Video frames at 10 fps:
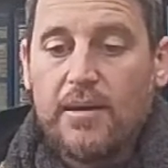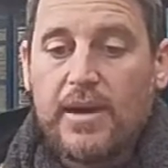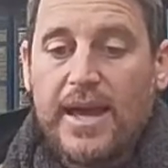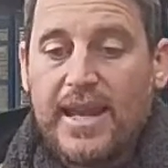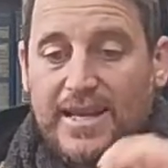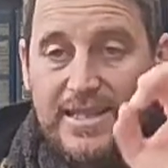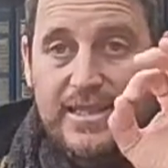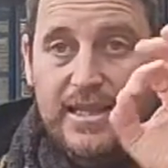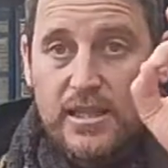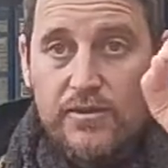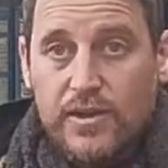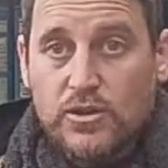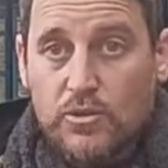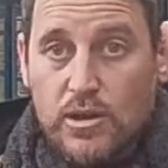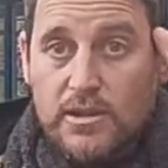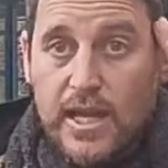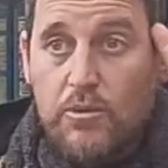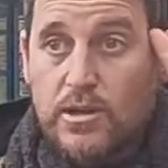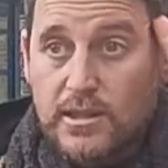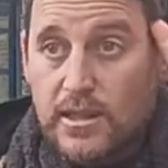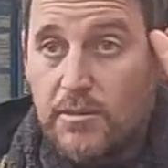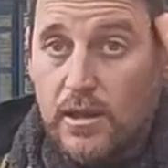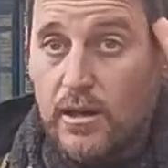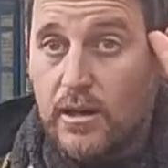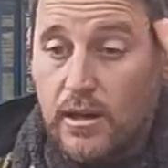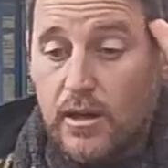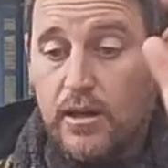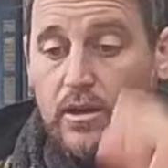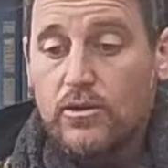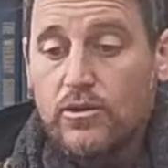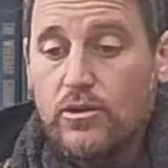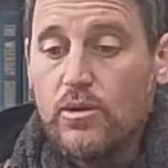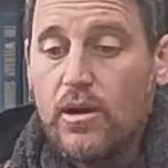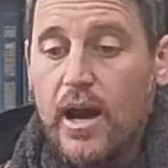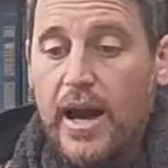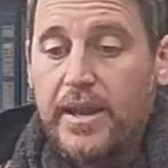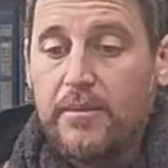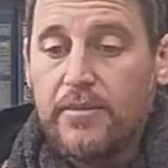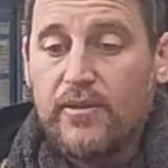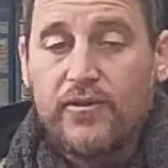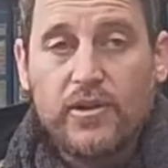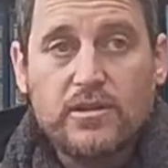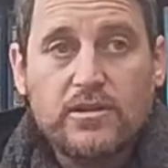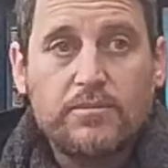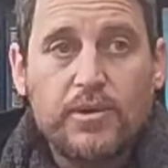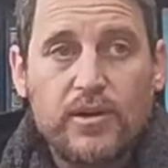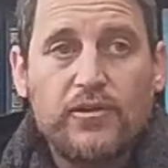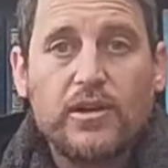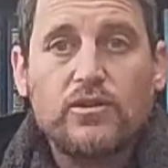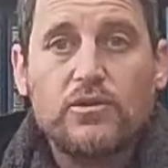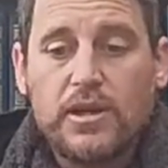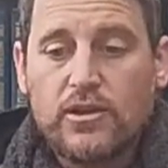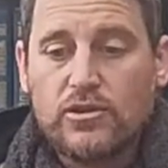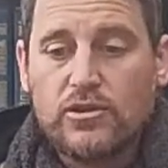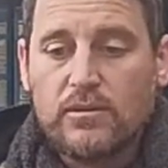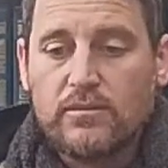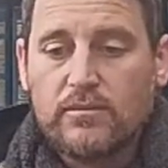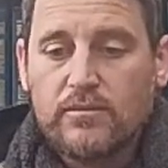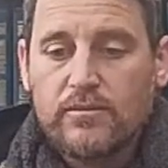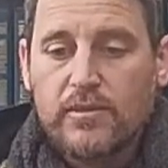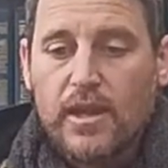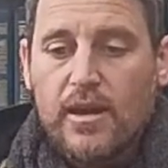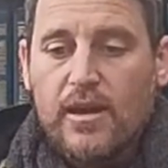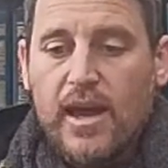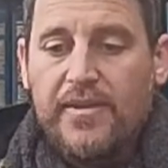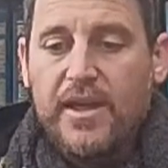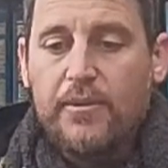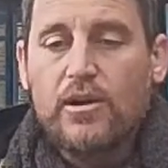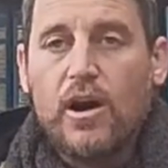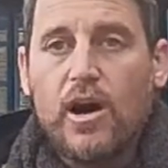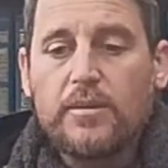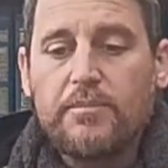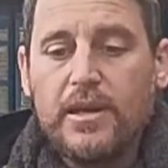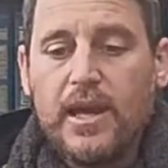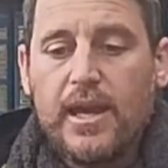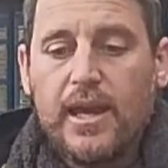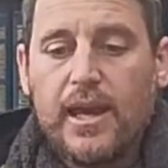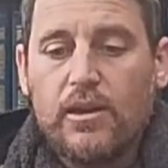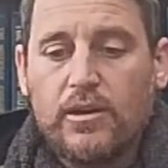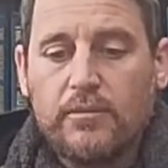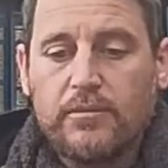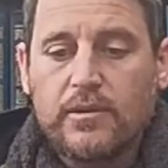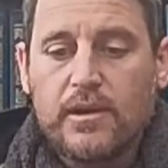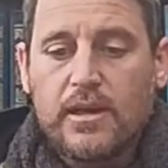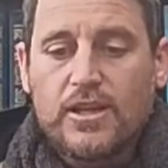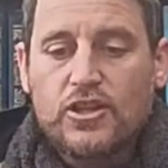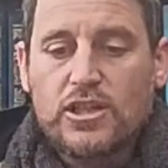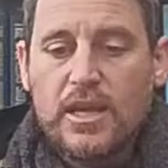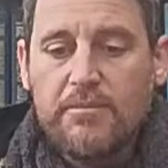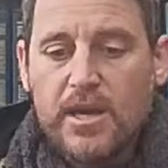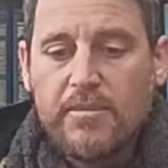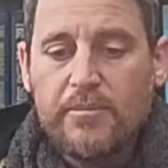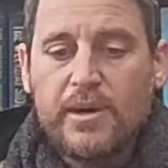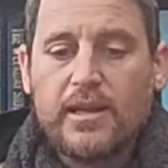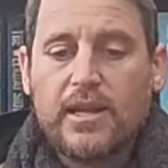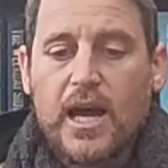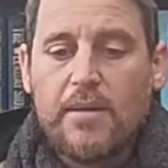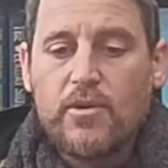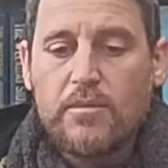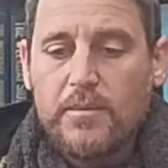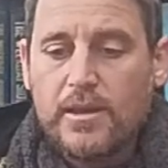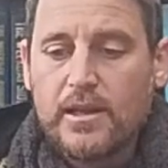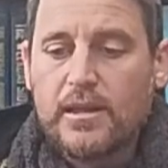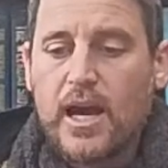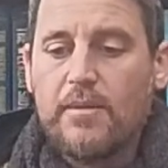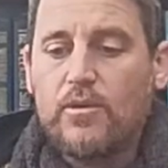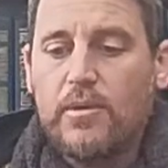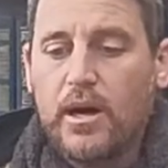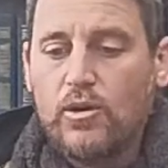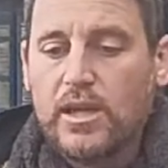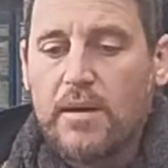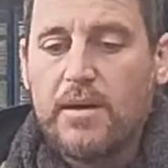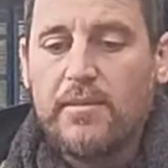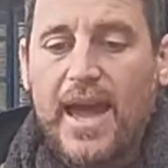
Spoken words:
And as these individuals, they were similar to Adam, the first perfect creation. And they were called B'nai Elohim. Shlemim bebriyatam ubemidatam ubarichut hamim.